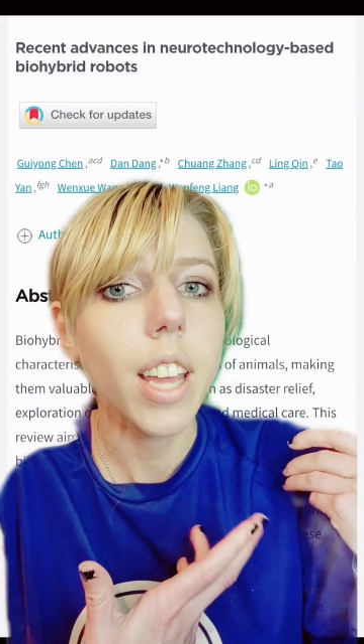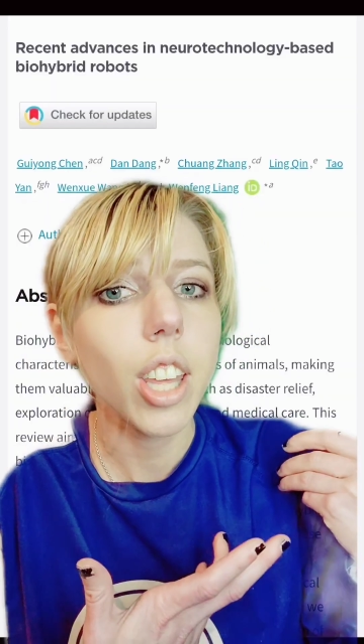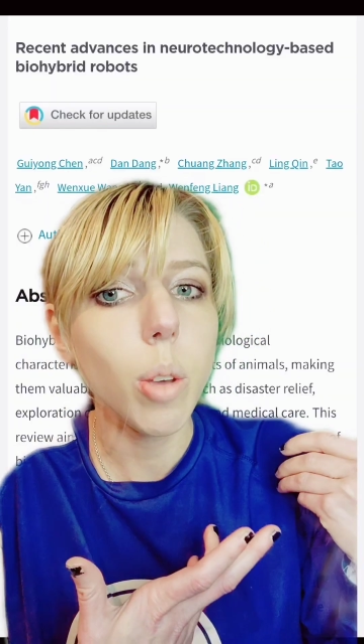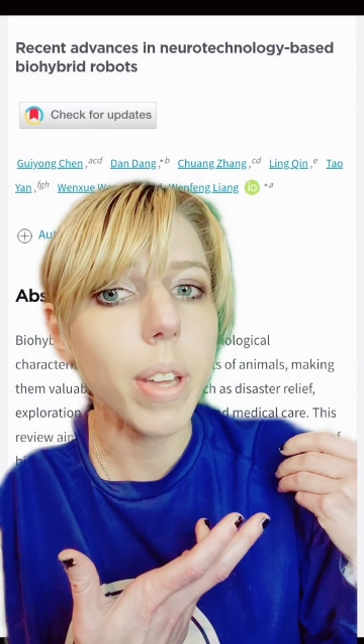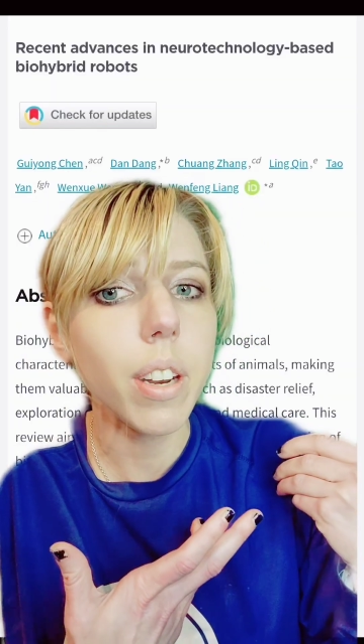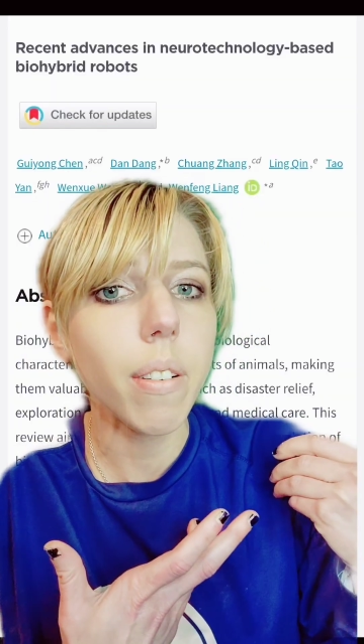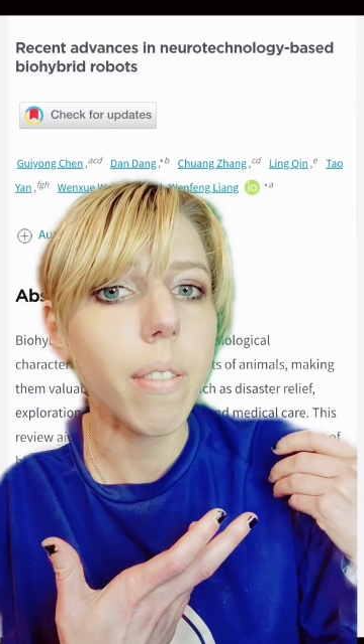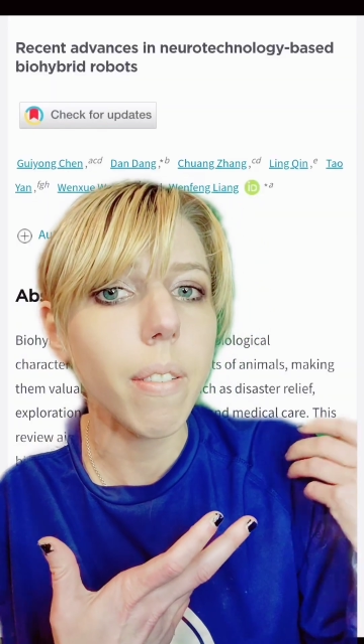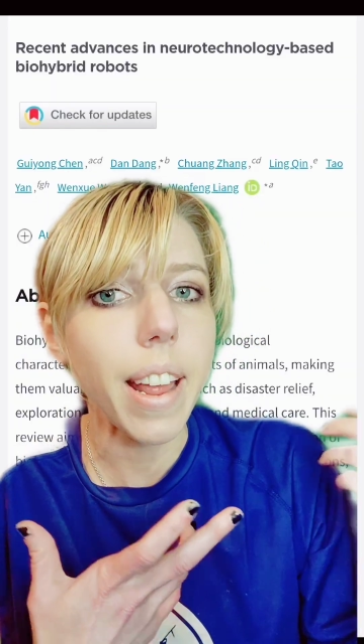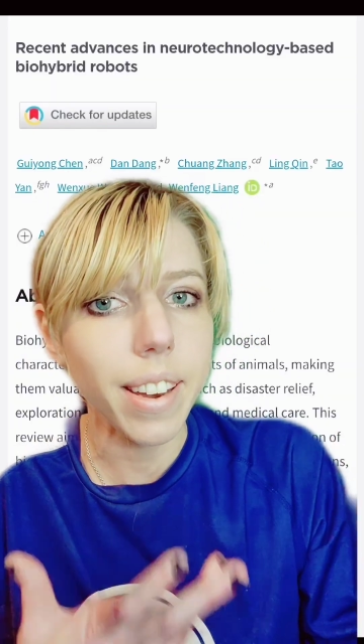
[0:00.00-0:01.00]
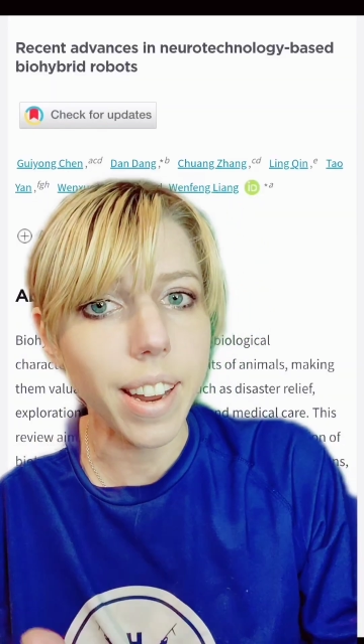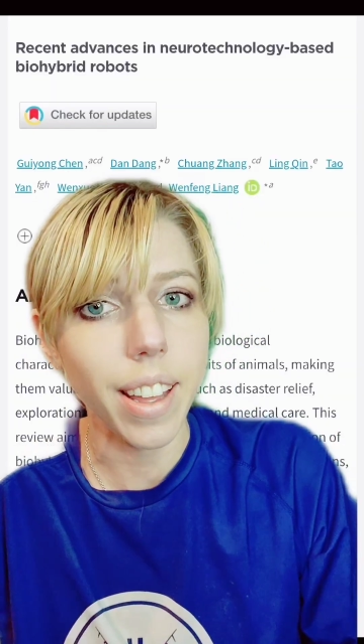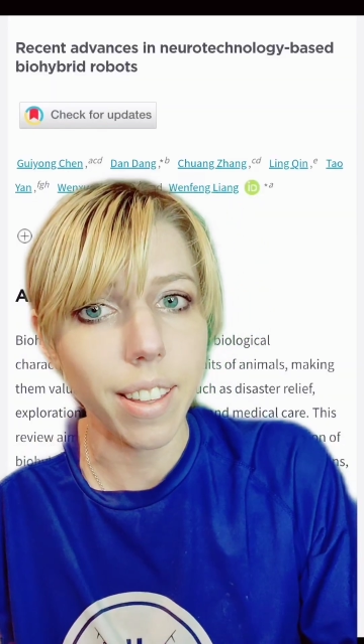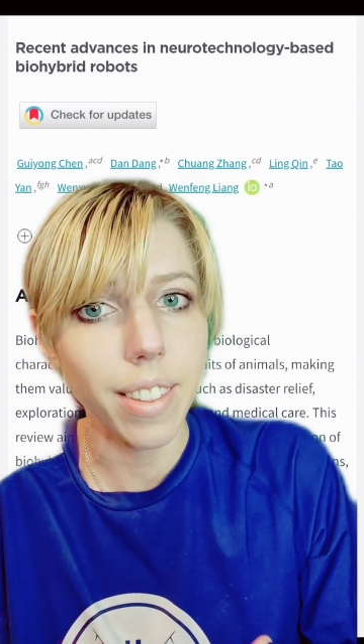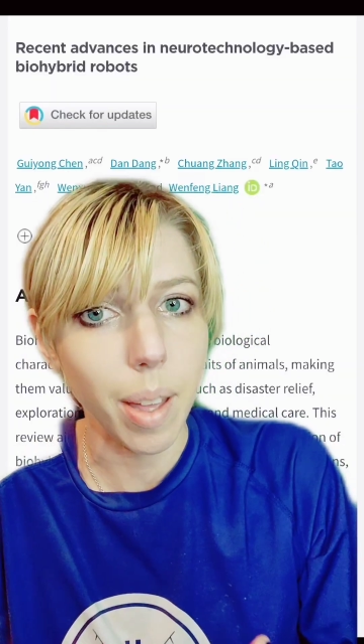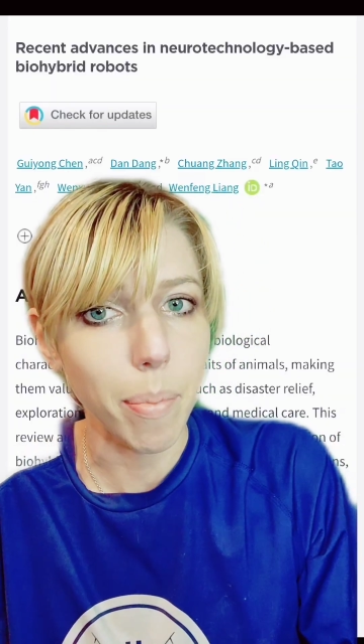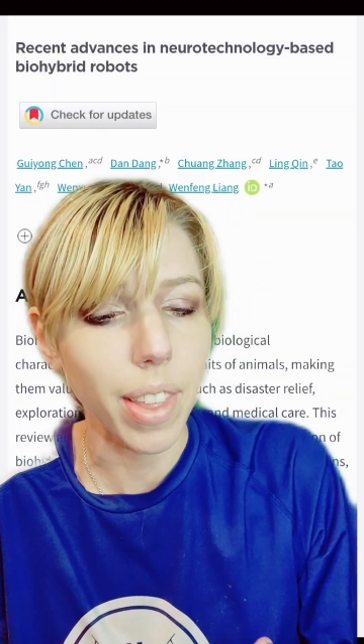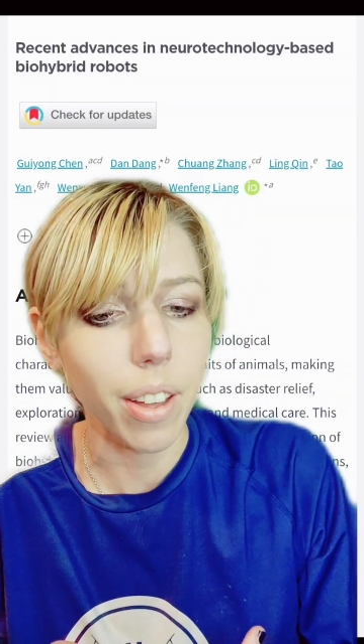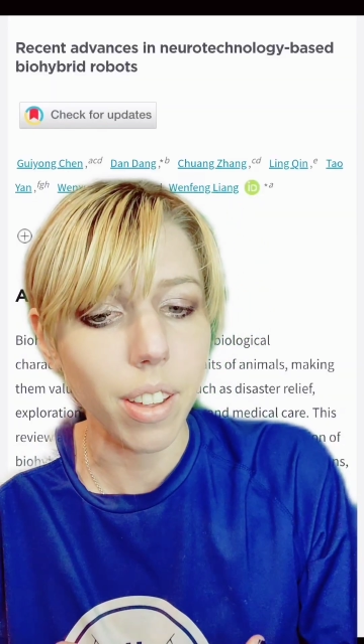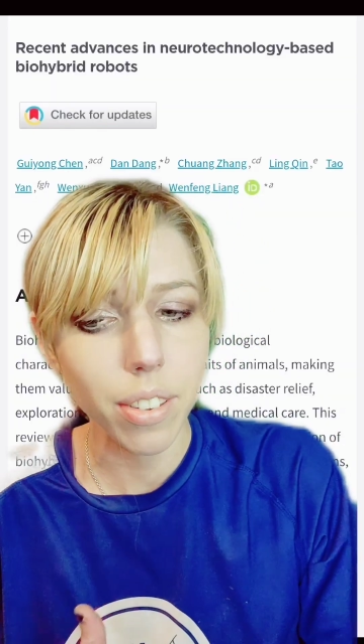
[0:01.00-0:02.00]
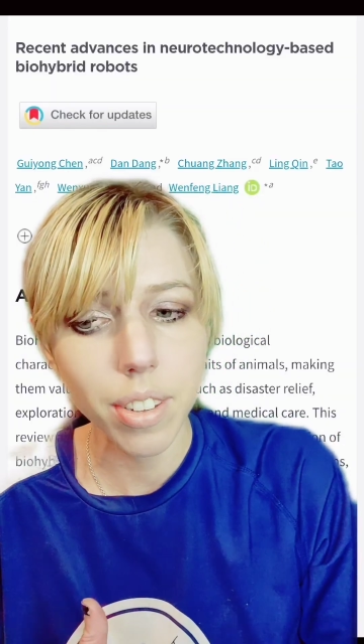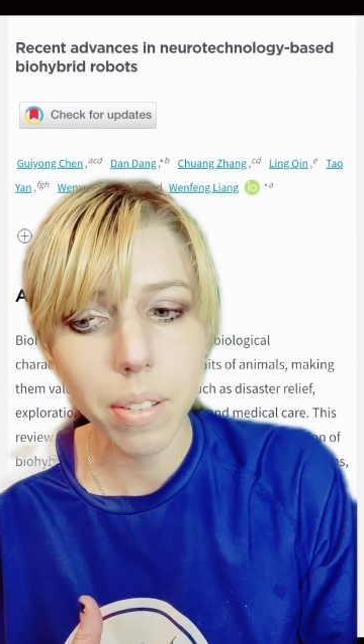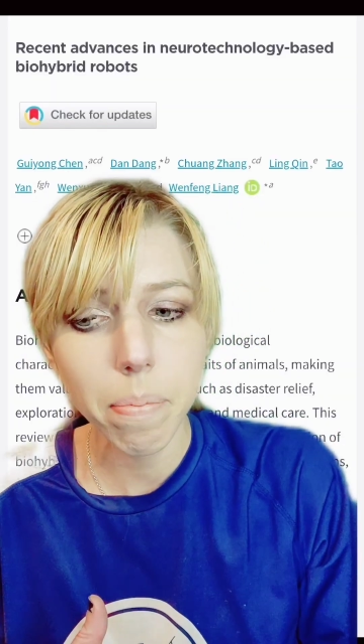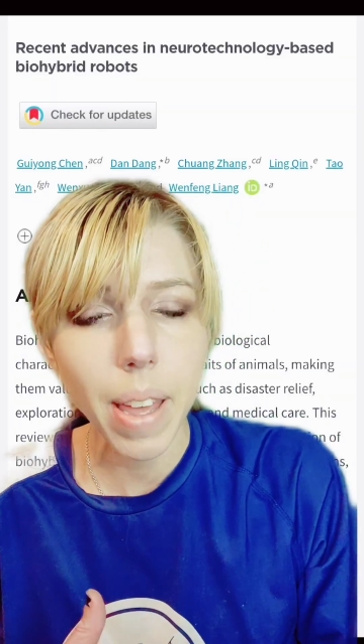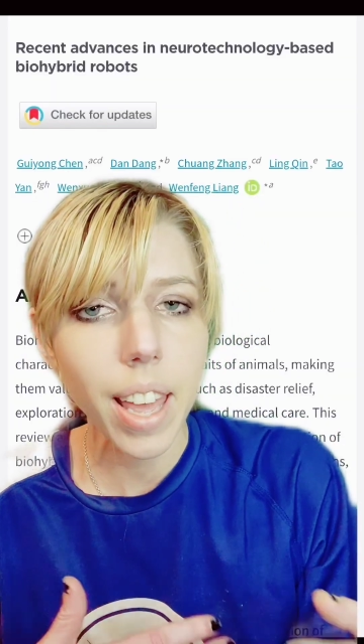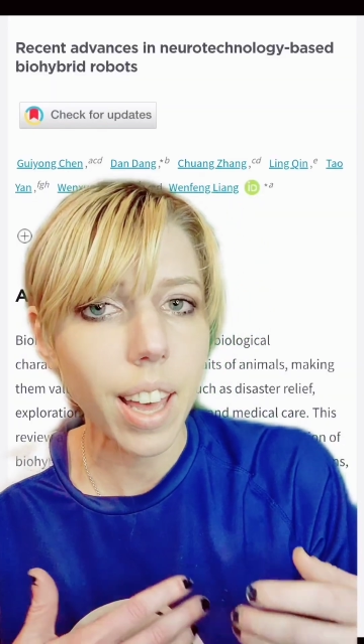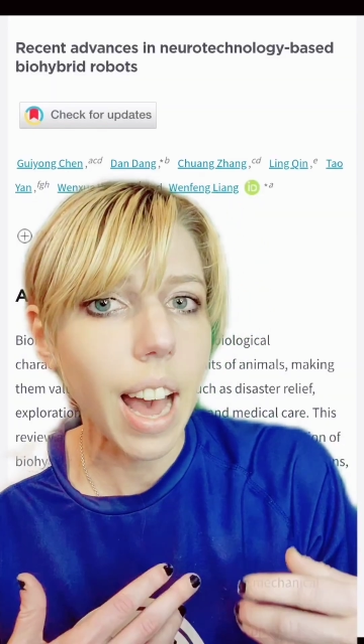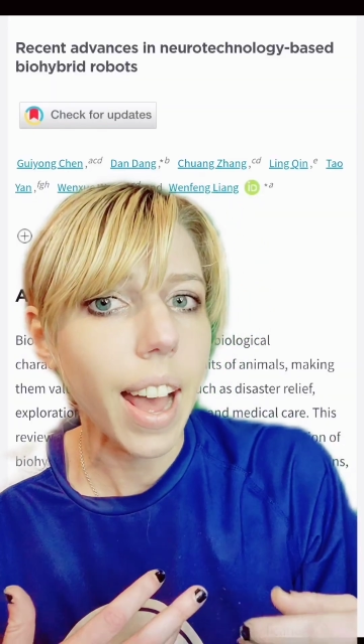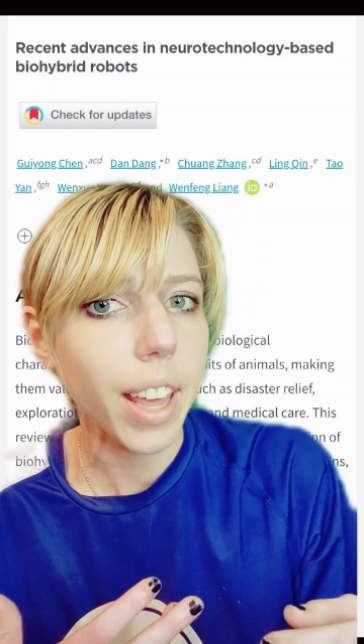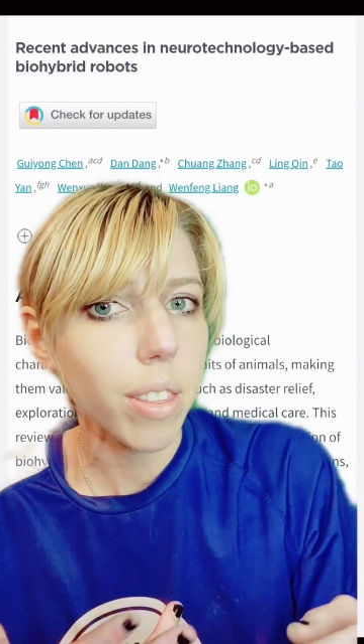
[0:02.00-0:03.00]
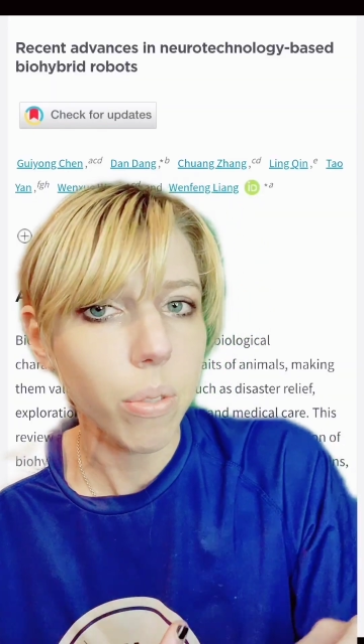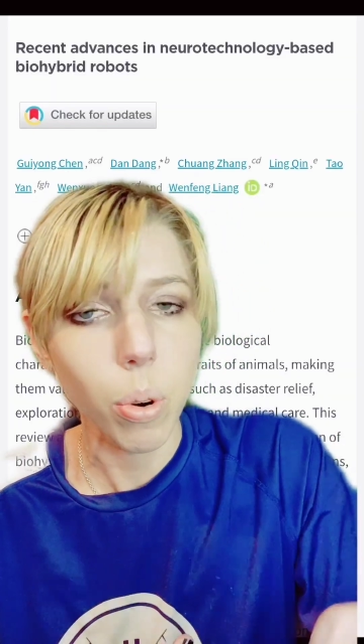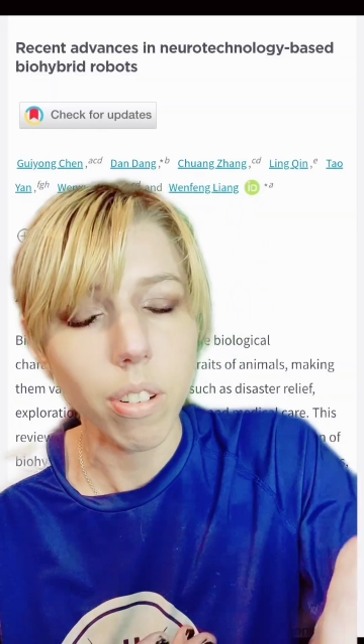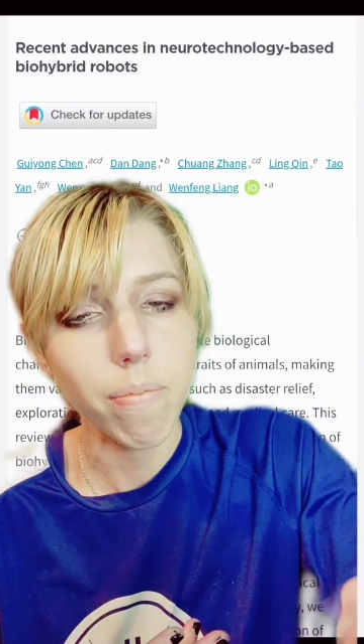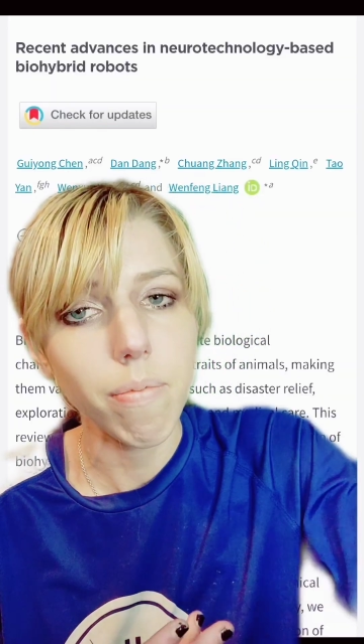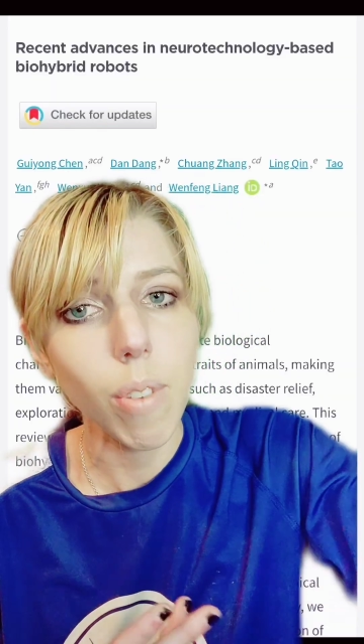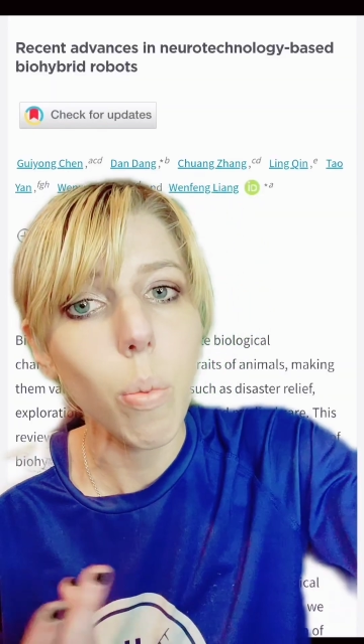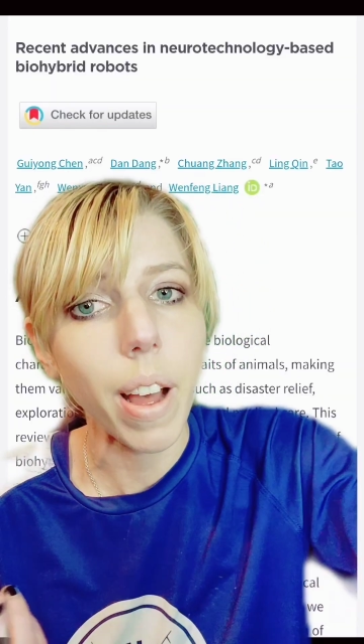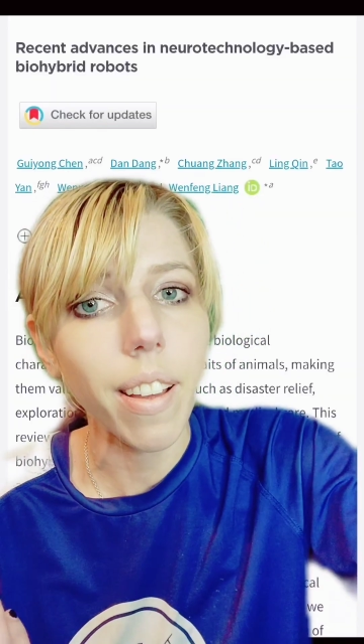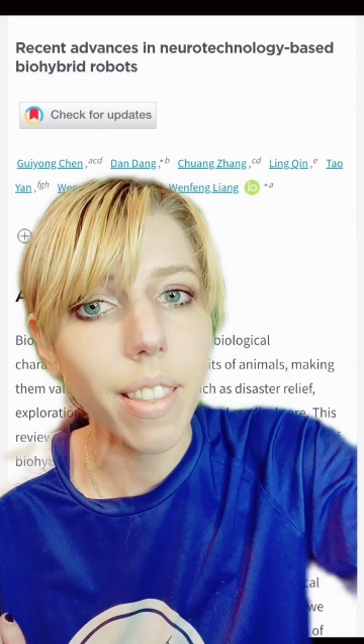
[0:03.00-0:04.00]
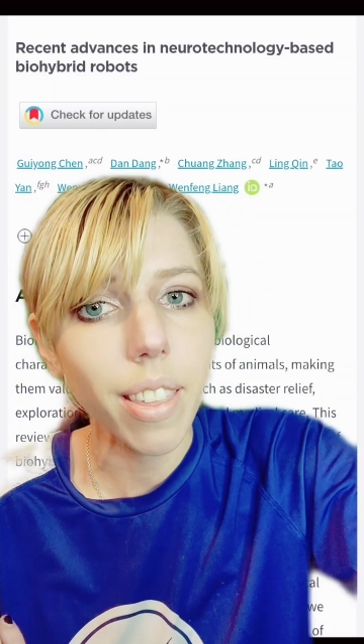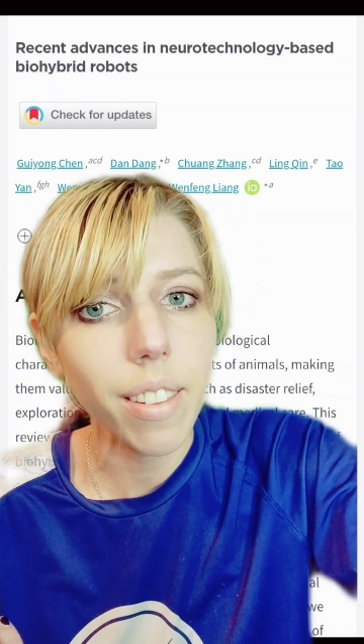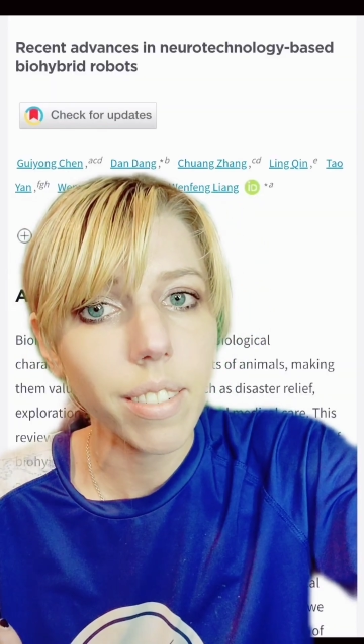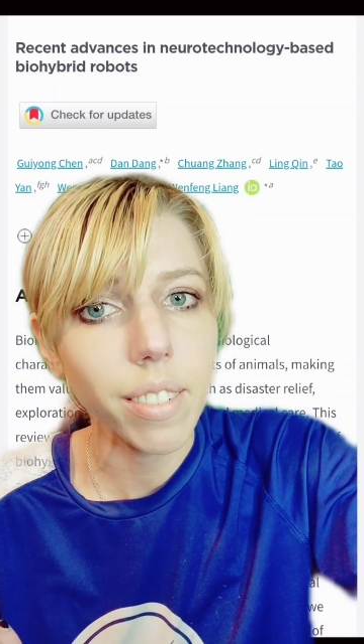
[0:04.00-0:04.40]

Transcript: human retina stem cells to make eyes for robots.